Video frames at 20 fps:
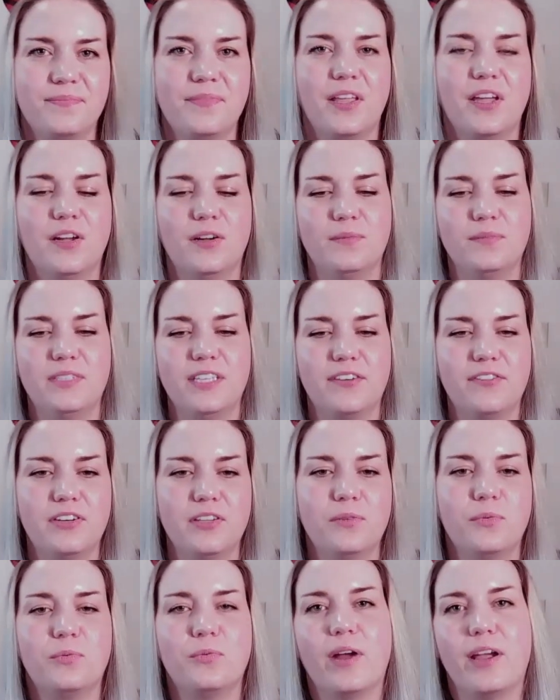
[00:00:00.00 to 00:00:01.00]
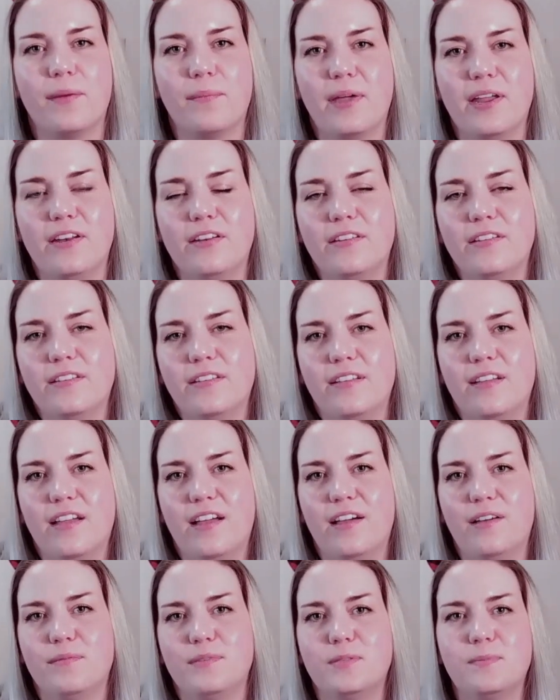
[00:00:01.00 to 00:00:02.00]
Definitely would recommend,
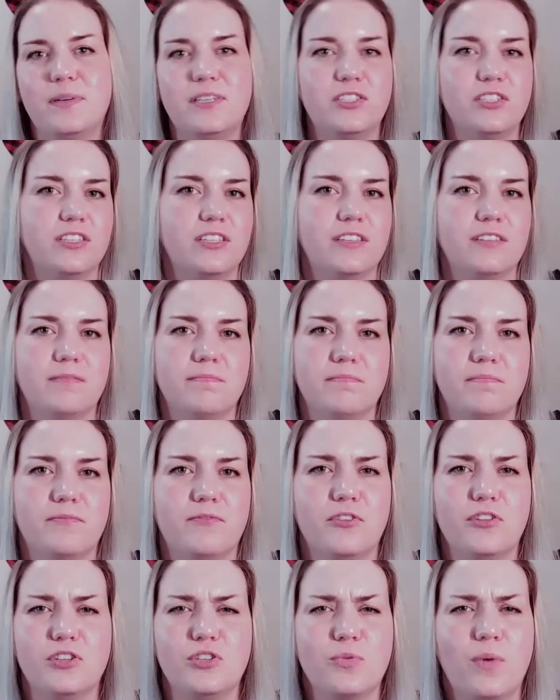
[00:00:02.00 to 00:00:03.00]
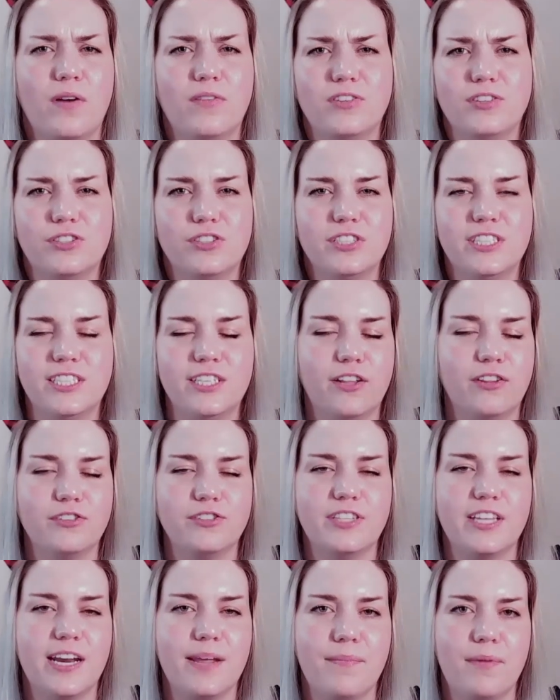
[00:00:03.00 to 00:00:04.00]
especially for the $12 or
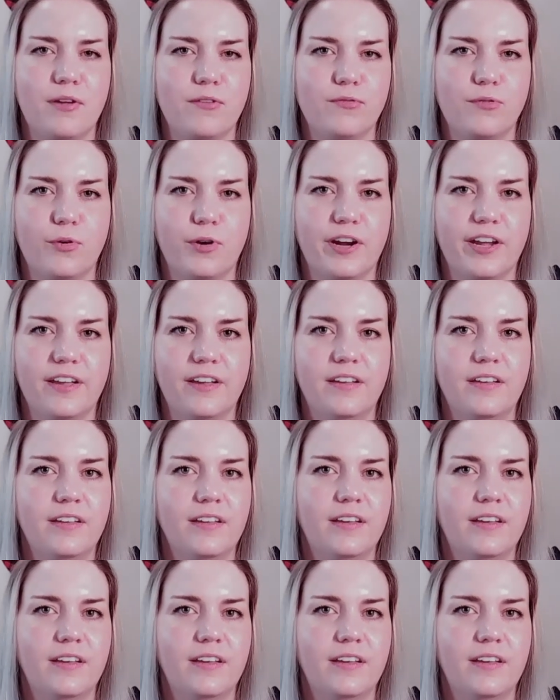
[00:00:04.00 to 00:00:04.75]
$13 that I paid for it.